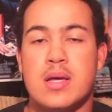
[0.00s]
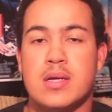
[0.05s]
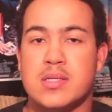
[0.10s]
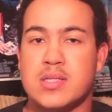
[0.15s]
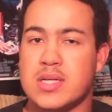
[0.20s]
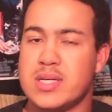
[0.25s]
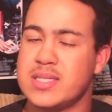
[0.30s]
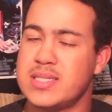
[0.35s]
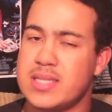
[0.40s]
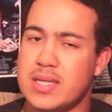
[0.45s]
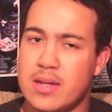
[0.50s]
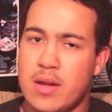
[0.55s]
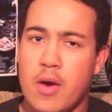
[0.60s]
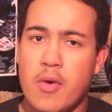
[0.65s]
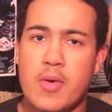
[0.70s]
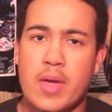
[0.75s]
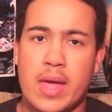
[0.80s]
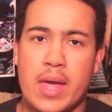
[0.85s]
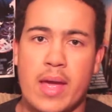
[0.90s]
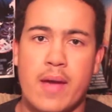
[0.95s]
So I said,
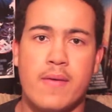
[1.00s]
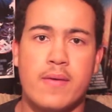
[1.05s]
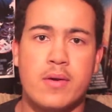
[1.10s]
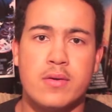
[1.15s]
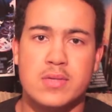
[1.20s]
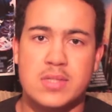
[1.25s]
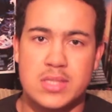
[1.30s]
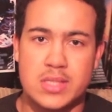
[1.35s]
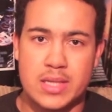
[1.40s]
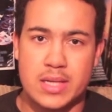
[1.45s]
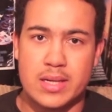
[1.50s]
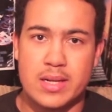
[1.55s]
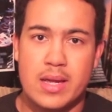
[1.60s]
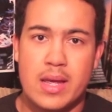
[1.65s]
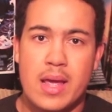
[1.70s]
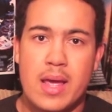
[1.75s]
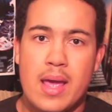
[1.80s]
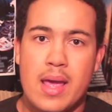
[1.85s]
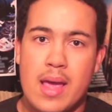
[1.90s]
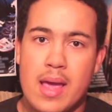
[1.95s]
okay, I'll go see it,
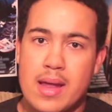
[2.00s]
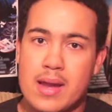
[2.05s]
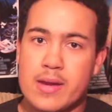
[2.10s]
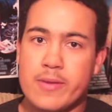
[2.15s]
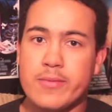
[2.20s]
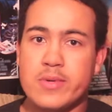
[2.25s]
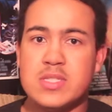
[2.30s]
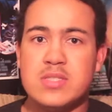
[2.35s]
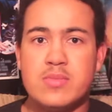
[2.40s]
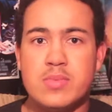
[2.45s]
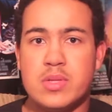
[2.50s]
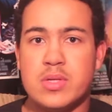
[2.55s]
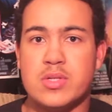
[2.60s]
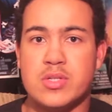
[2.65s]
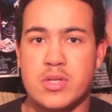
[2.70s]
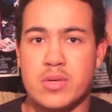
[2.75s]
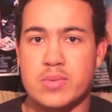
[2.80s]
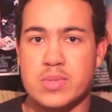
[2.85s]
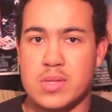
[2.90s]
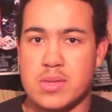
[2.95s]
and I wasn't really
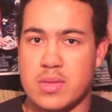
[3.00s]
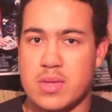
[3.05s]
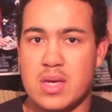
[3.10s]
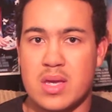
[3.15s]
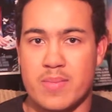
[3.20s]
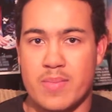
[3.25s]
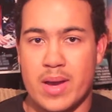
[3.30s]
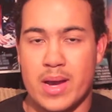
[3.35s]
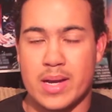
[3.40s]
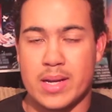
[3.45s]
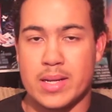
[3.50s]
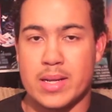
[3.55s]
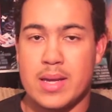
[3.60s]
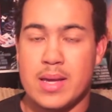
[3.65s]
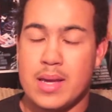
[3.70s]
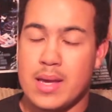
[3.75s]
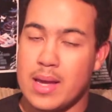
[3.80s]
sure what to think about it.